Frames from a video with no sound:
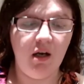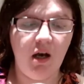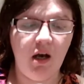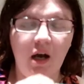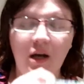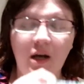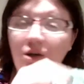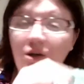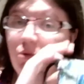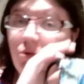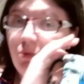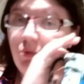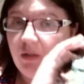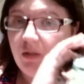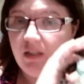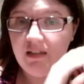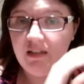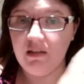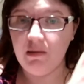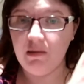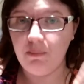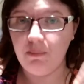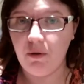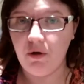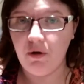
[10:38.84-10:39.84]
I know
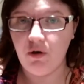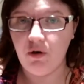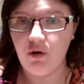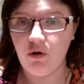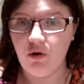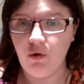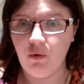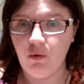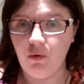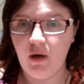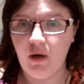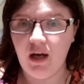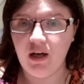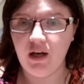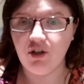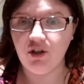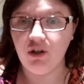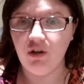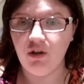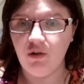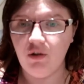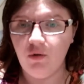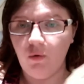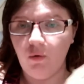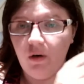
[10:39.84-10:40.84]
Lisa put her Oak, Ash,
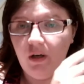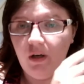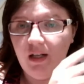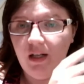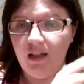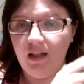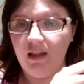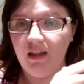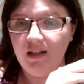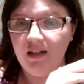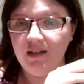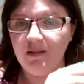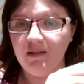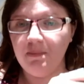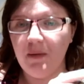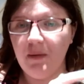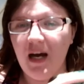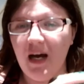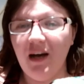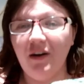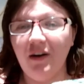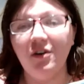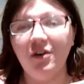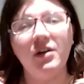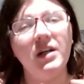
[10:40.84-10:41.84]
and Thorn in this
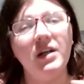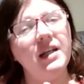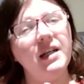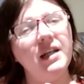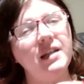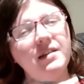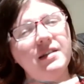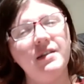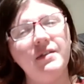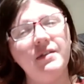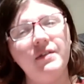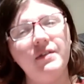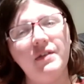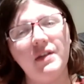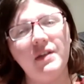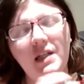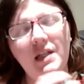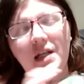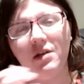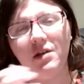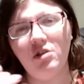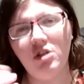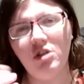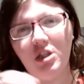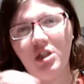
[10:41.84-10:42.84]
pattern, the
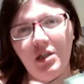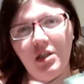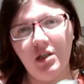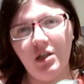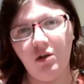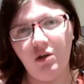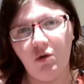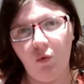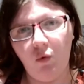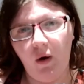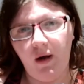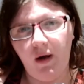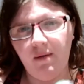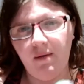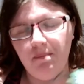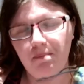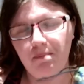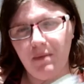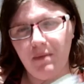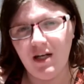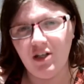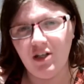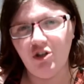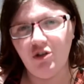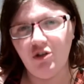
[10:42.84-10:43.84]
energy didn't quite
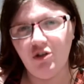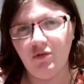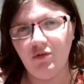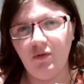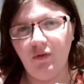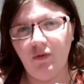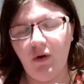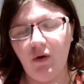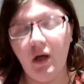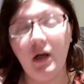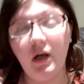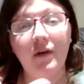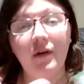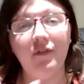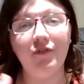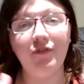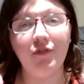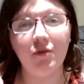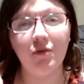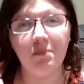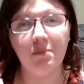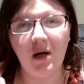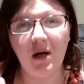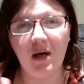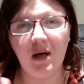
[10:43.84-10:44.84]
mesh enough
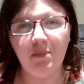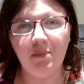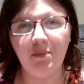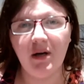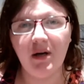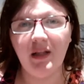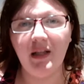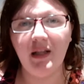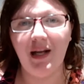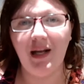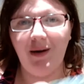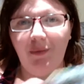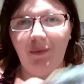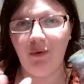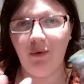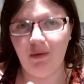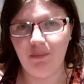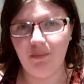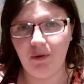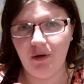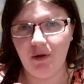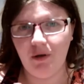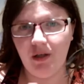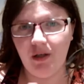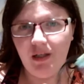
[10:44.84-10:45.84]
for my brain that I would have
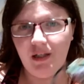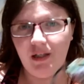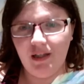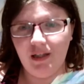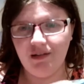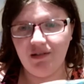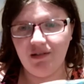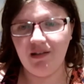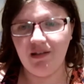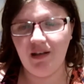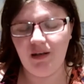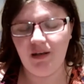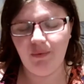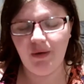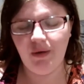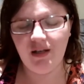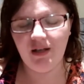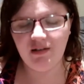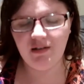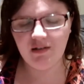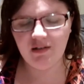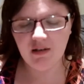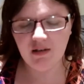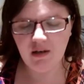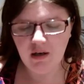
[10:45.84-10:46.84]
put it in this
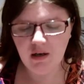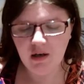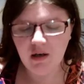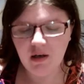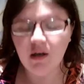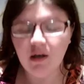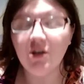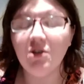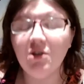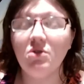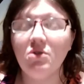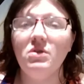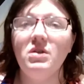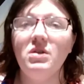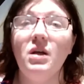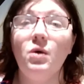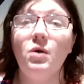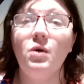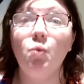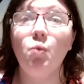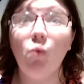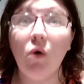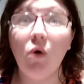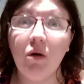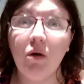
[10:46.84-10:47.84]
anyways. So it's like,
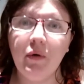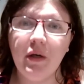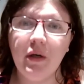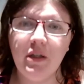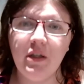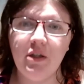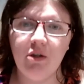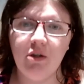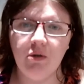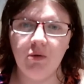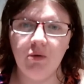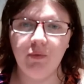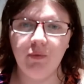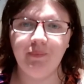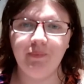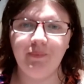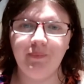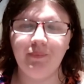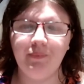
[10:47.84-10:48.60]
what do I do?